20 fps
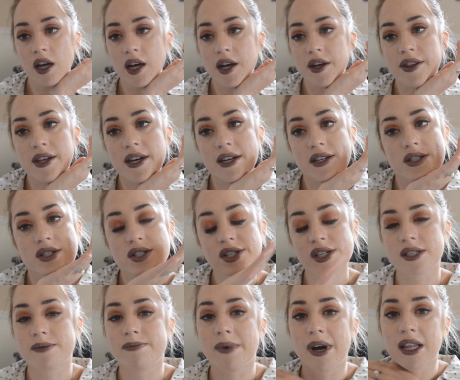And that's
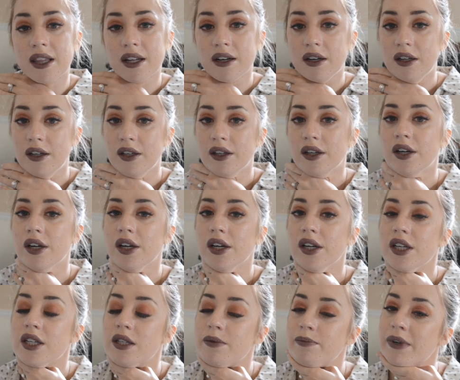just my little
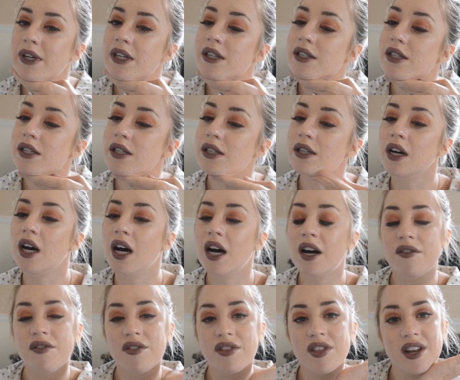encouragement
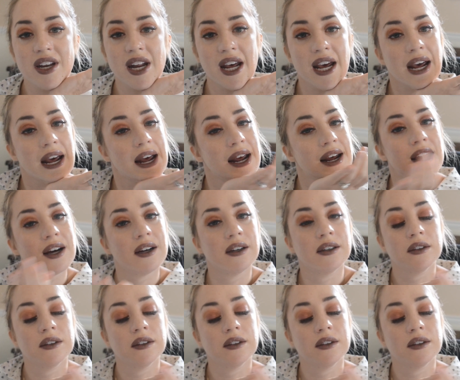of the day